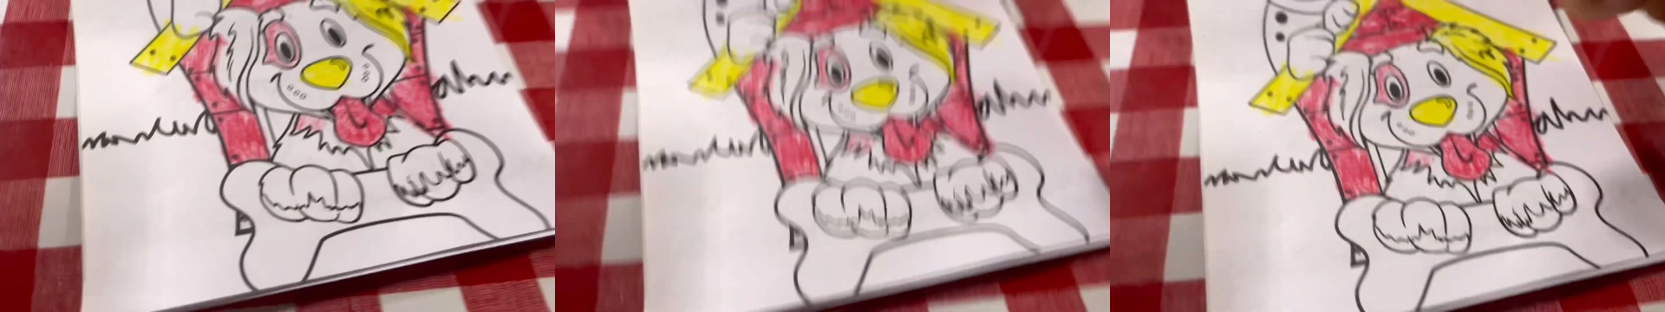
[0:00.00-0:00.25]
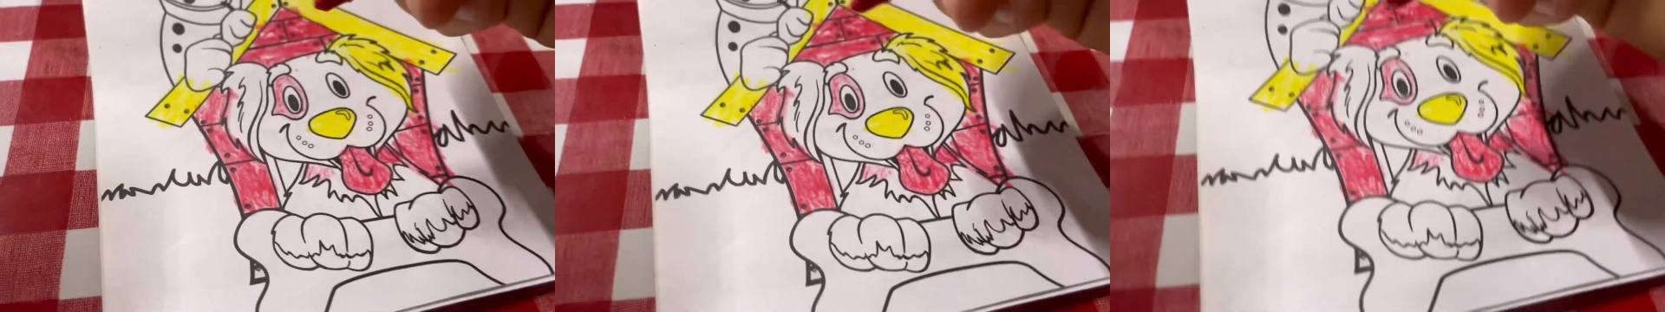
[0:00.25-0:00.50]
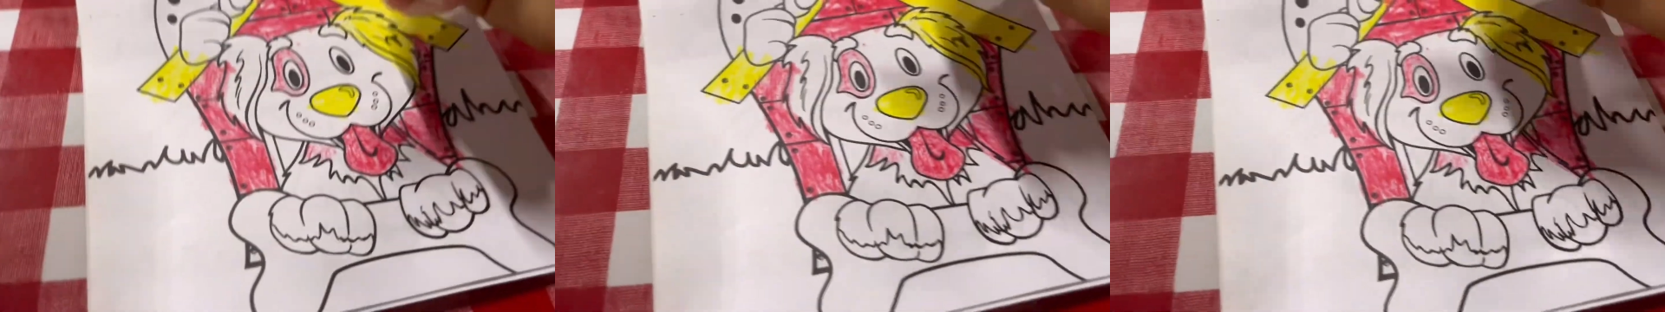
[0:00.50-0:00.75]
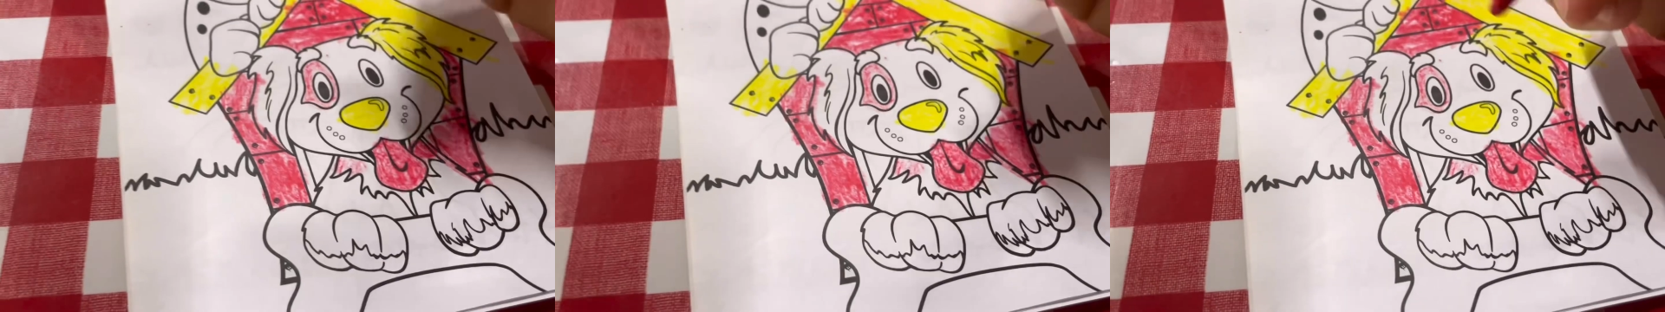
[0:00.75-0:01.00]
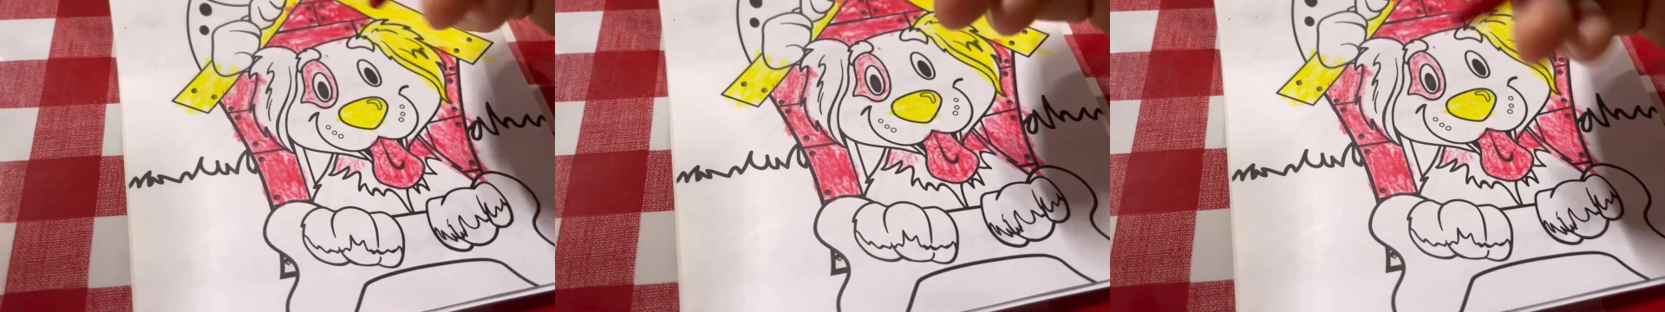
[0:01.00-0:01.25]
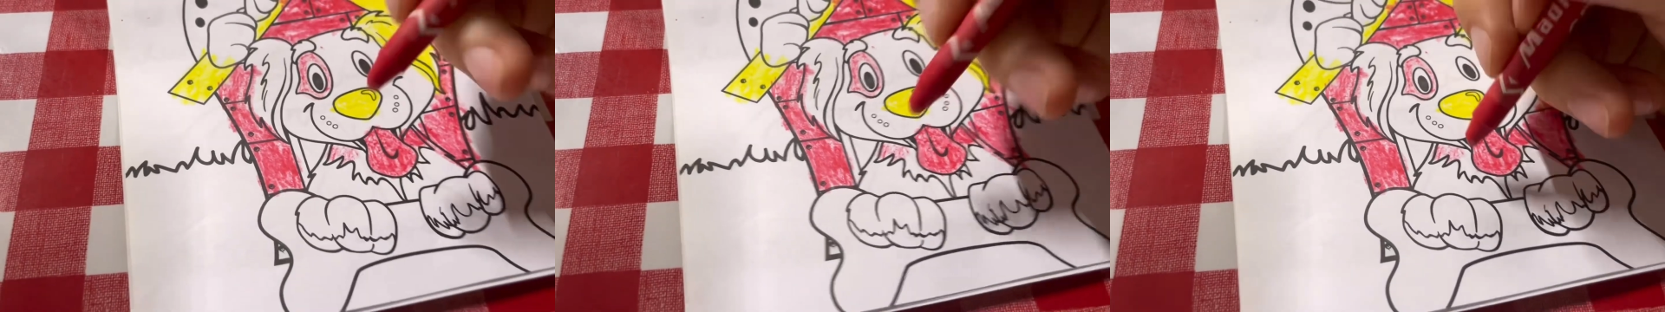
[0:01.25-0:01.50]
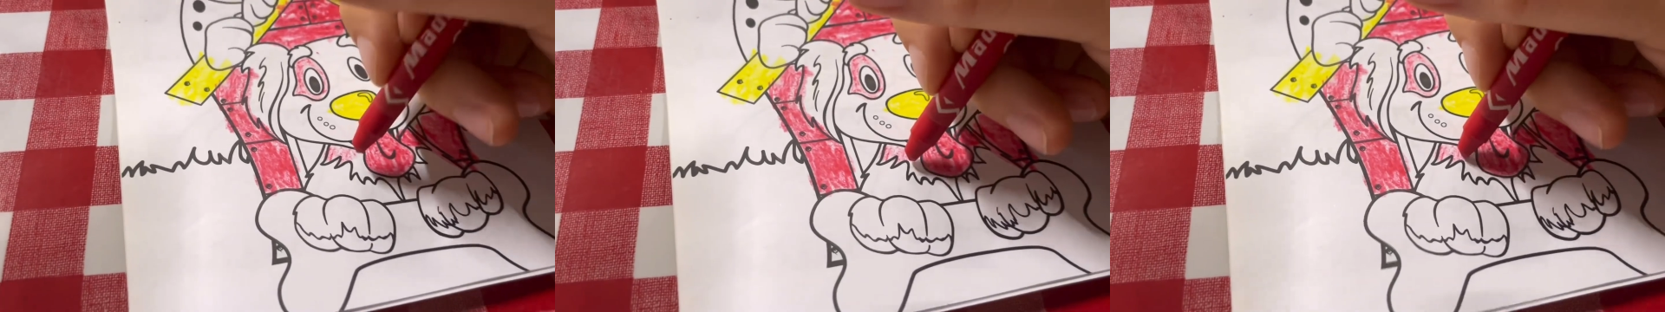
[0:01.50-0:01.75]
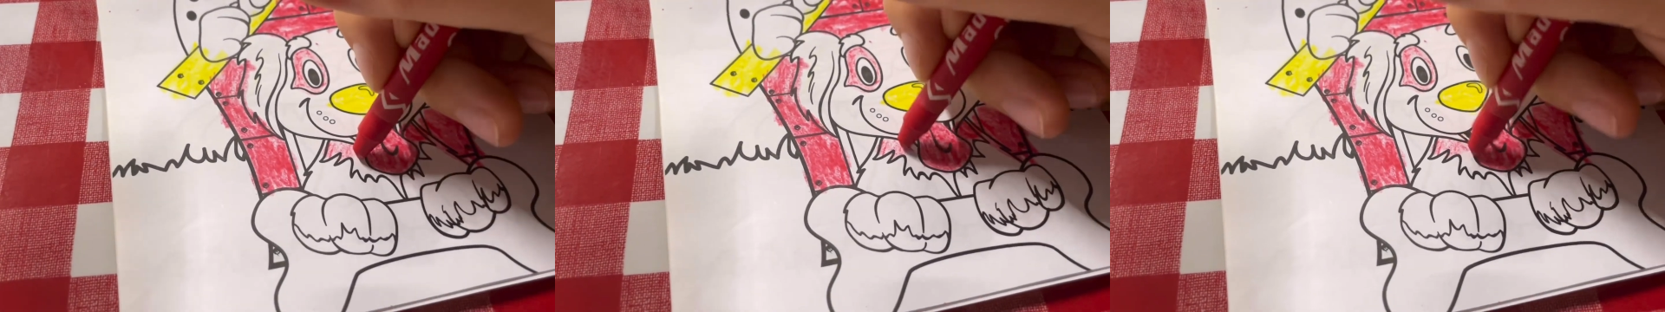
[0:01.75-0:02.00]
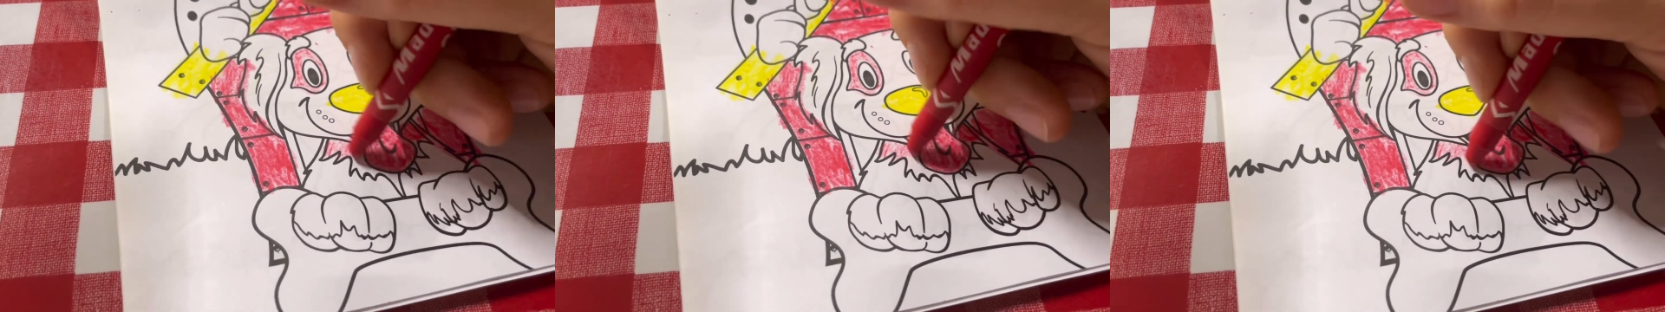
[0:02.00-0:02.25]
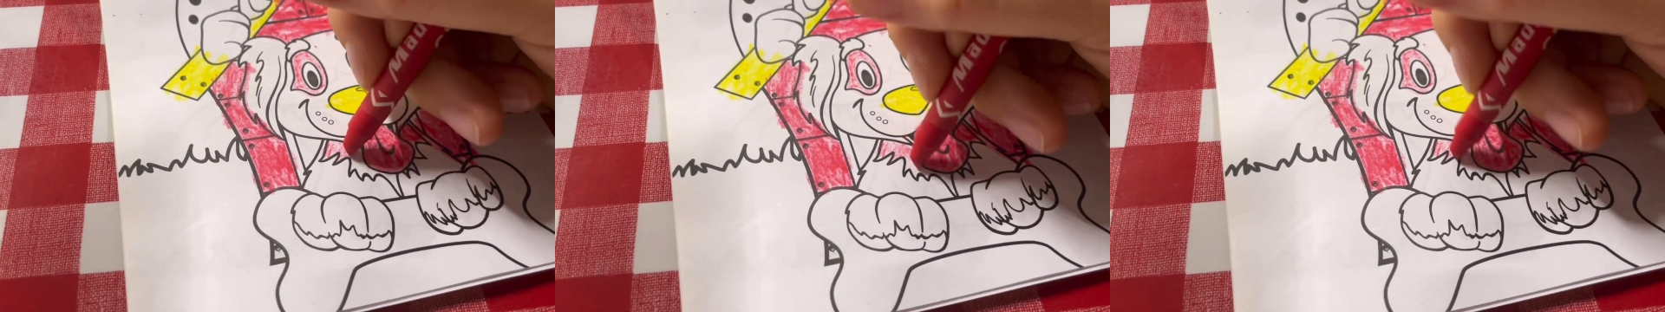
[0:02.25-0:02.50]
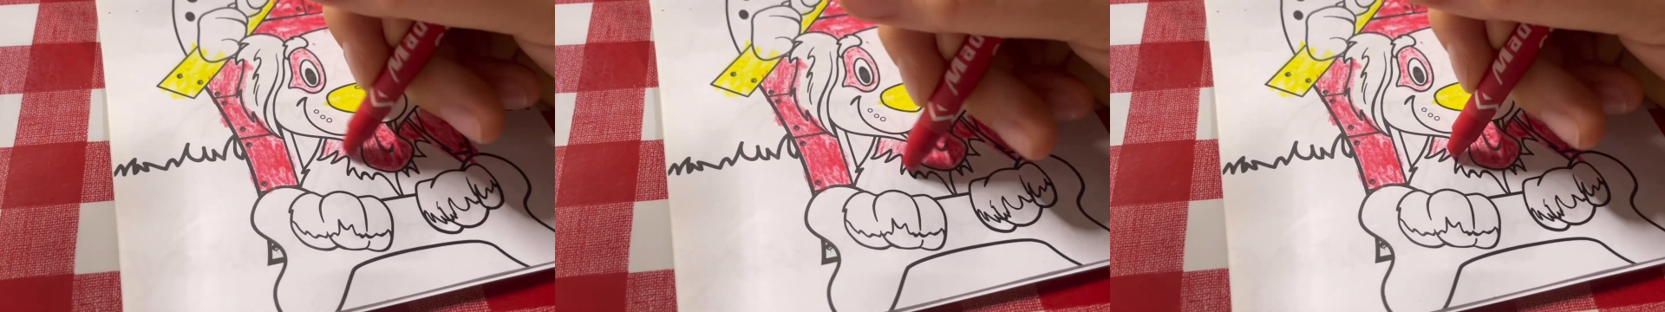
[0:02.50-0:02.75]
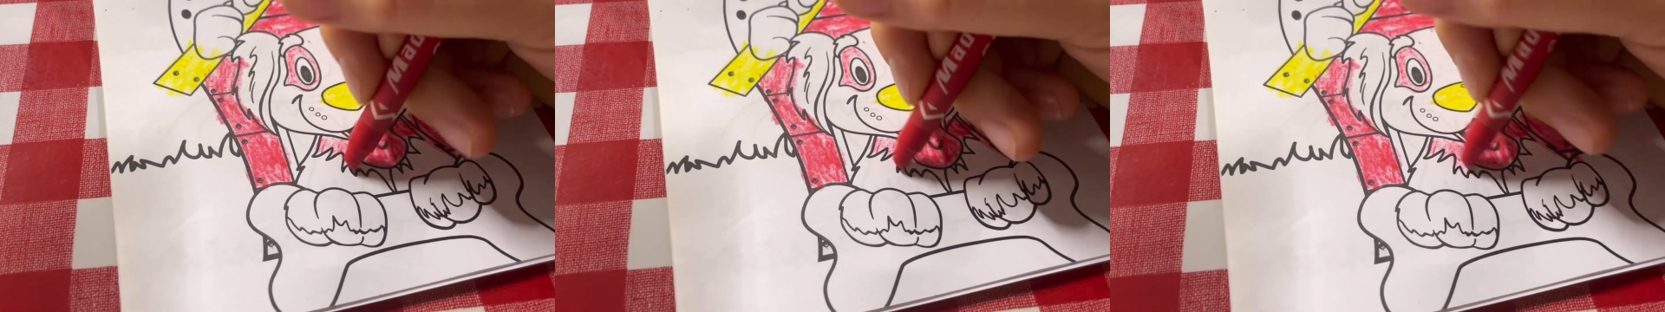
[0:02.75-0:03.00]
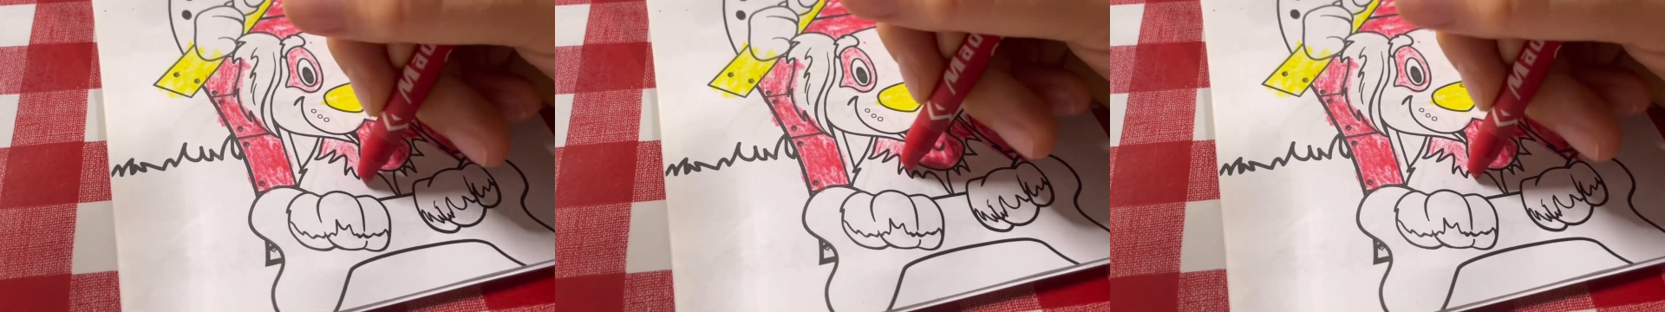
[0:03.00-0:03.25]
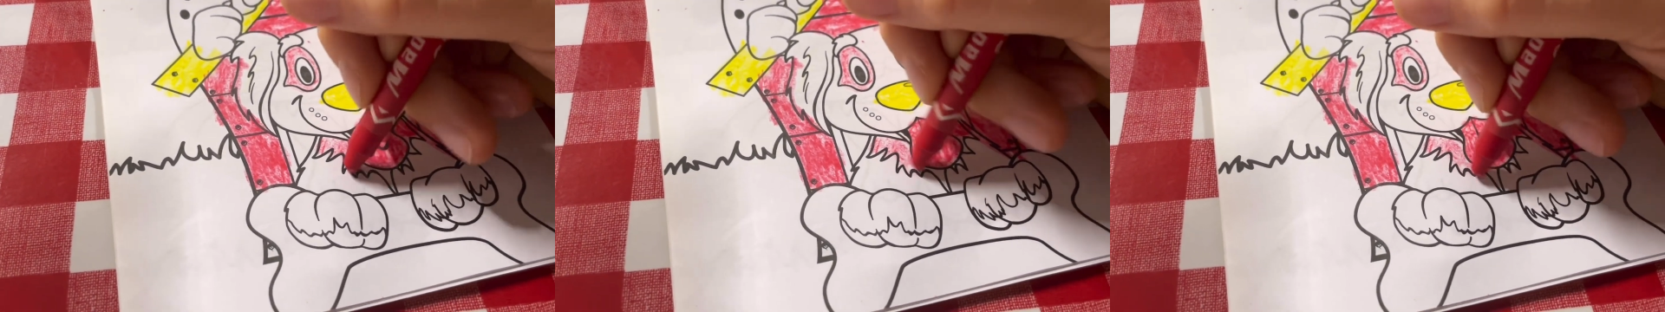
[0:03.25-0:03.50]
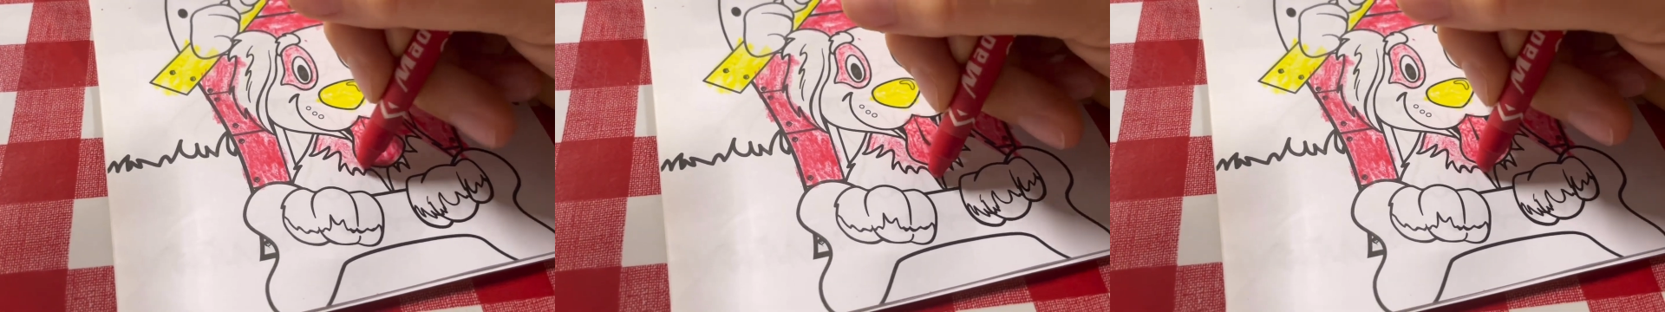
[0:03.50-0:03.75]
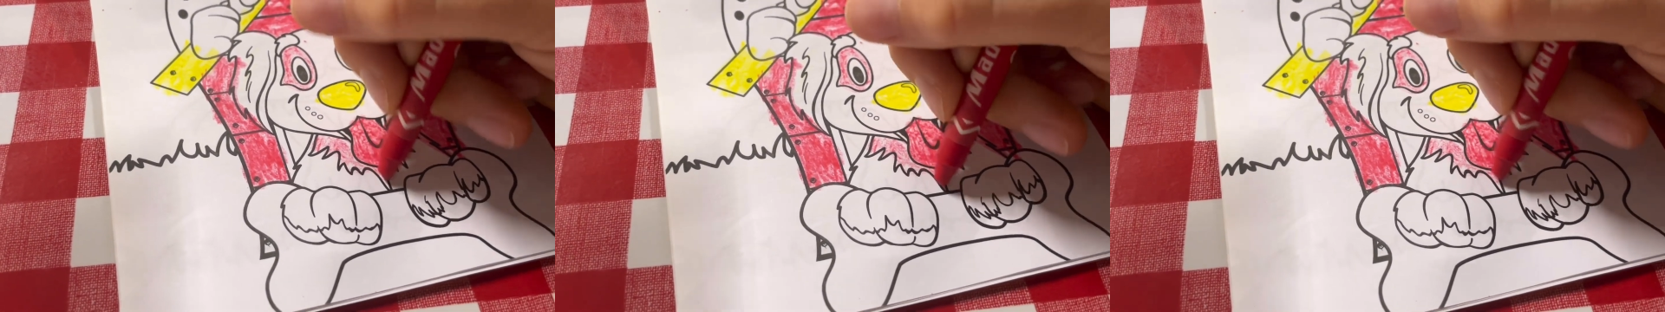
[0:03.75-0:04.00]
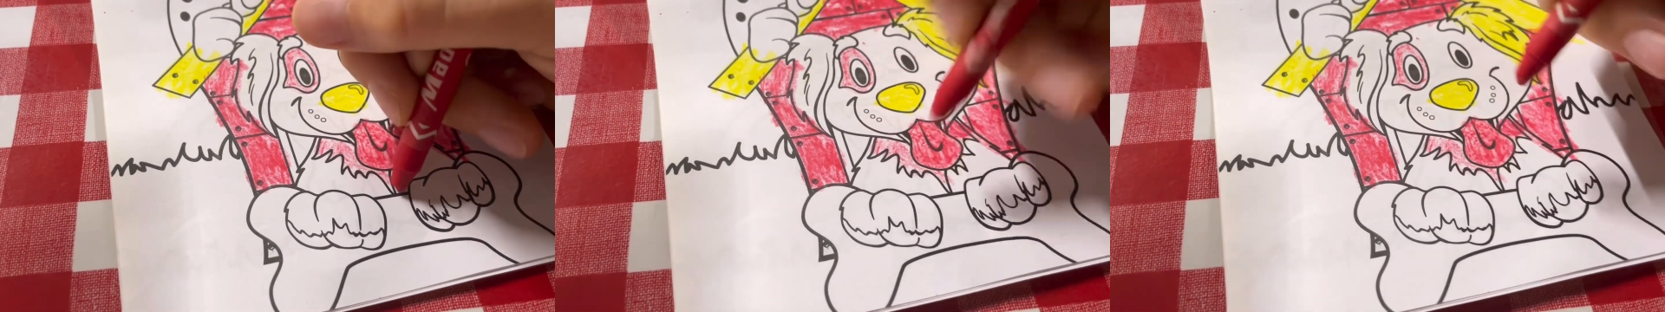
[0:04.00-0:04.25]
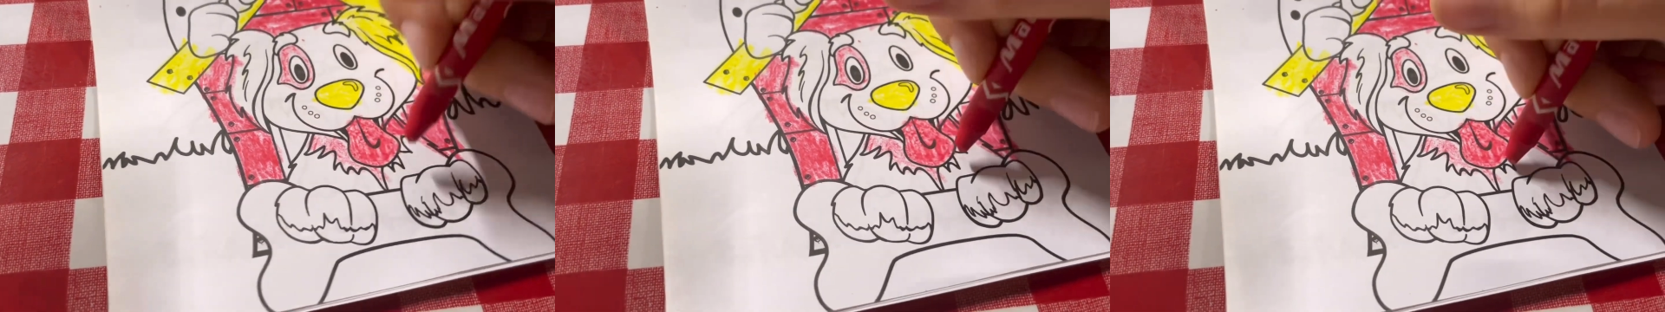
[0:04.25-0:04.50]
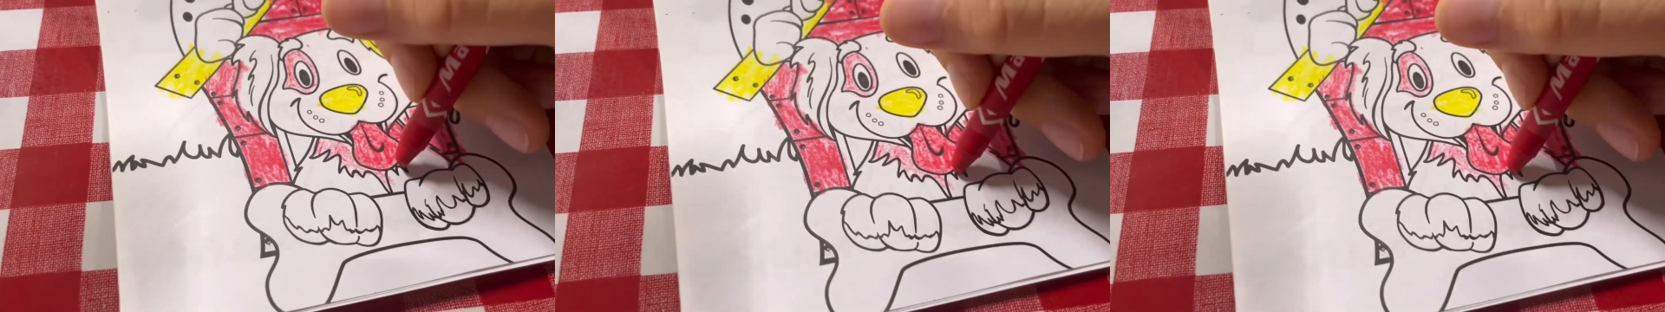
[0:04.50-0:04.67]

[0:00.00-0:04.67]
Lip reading: [unreadable: no face in view]